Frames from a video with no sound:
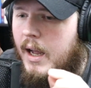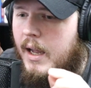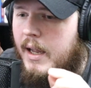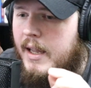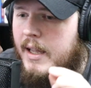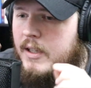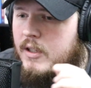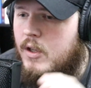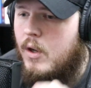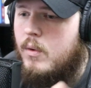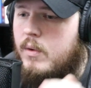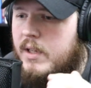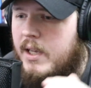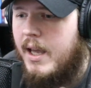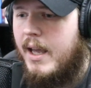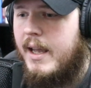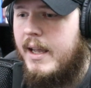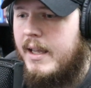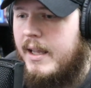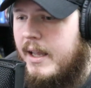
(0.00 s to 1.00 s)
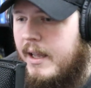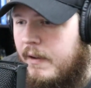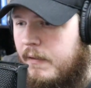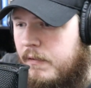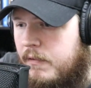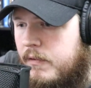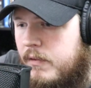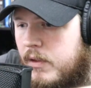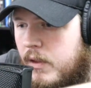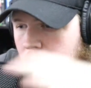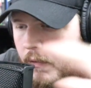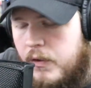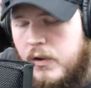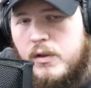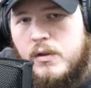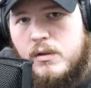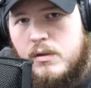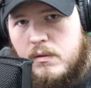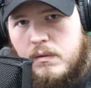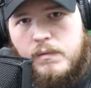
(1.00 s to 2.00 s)
it's okay if the
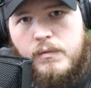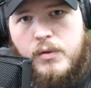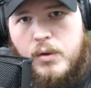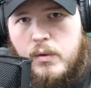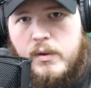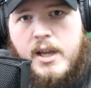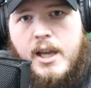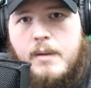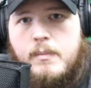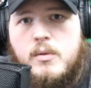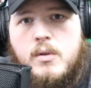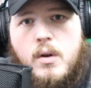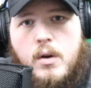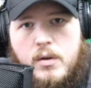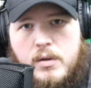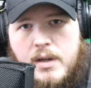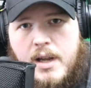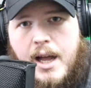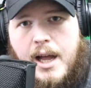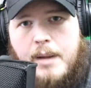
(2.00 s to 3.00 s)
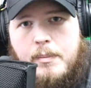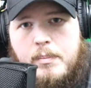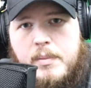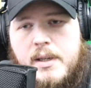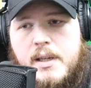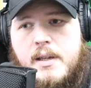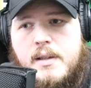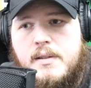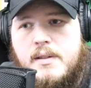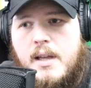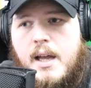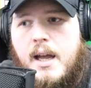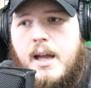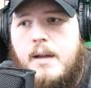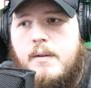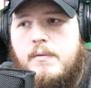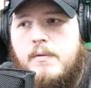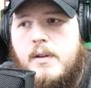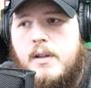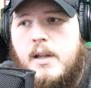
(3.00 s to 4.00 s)
first few games are not, because
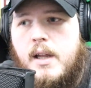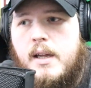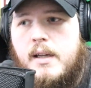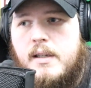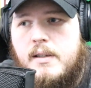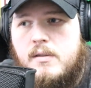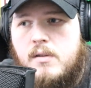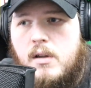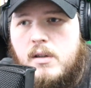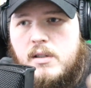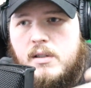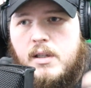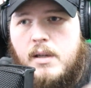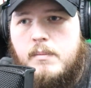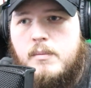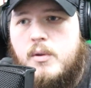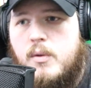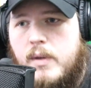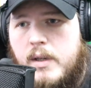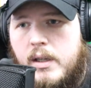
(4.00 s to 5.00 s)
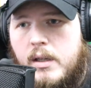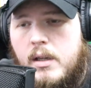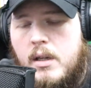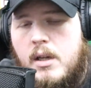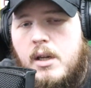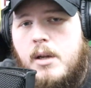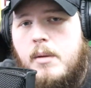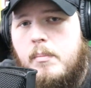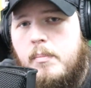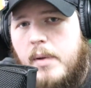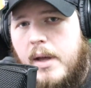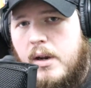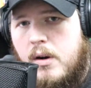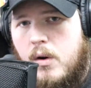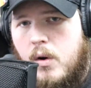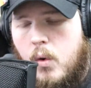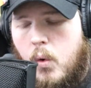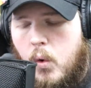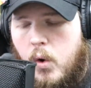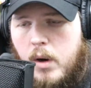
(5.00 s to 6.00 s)
I feel like as long as I'm doing
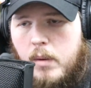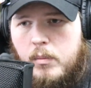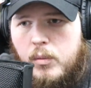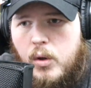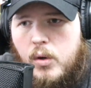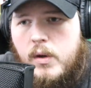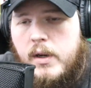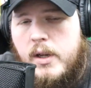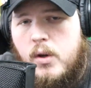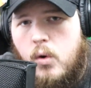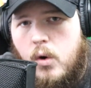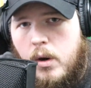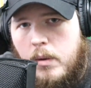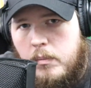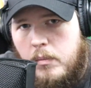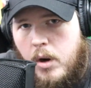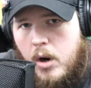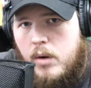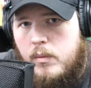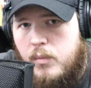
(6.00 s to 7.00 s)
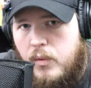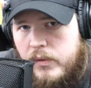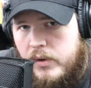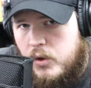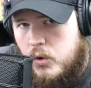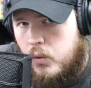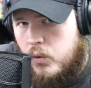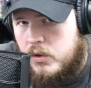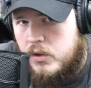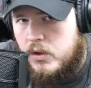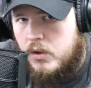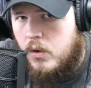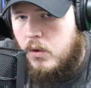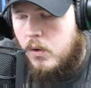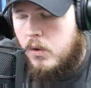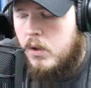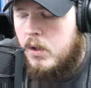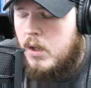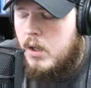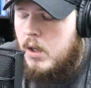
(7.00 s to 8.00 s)
better or I'm learning or I'm moving towards the
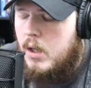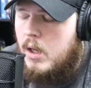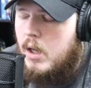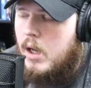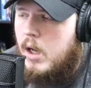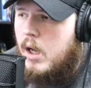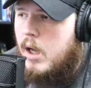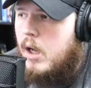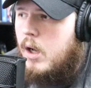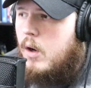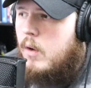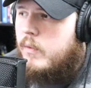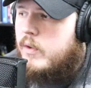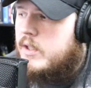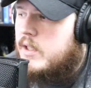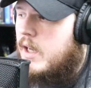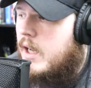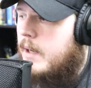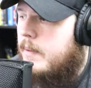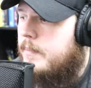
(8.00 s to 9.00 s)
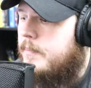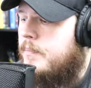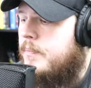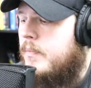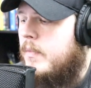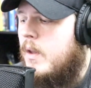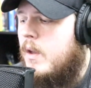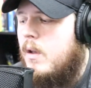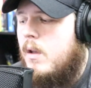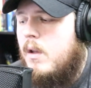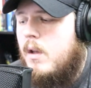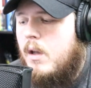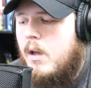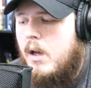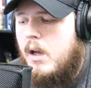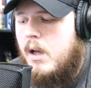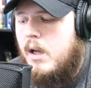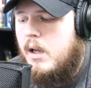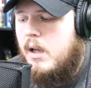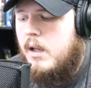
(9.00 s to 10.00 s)
goal over time,
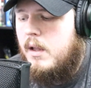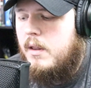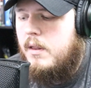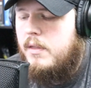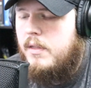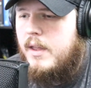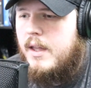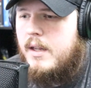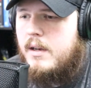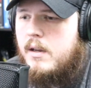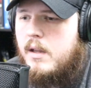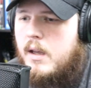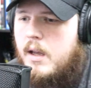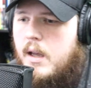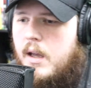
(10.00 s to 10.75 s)
then